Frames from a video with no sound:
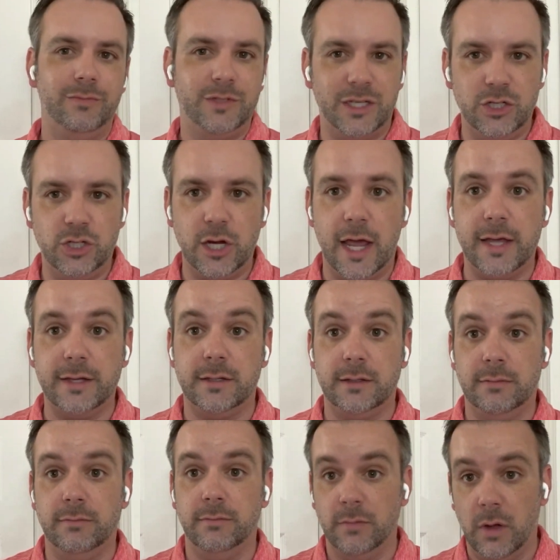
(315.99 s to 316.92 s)

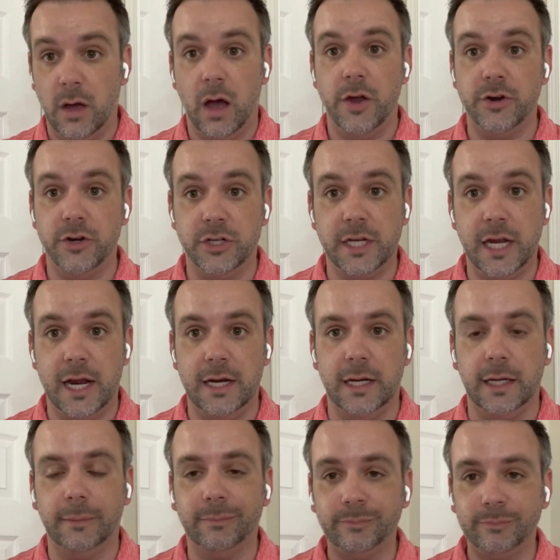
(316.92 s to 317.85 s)
suggest
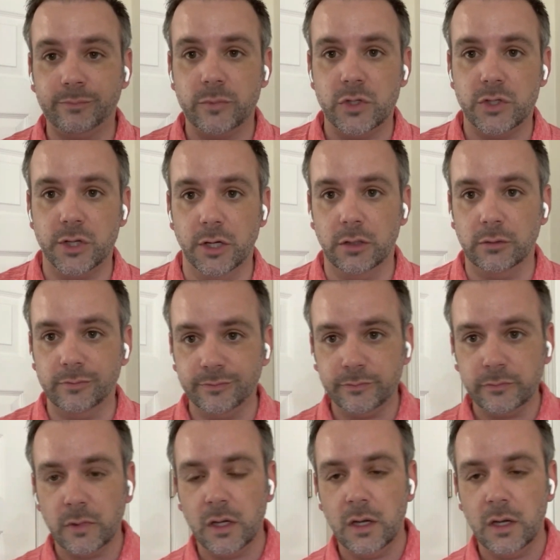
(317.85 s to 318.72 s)
understanding. So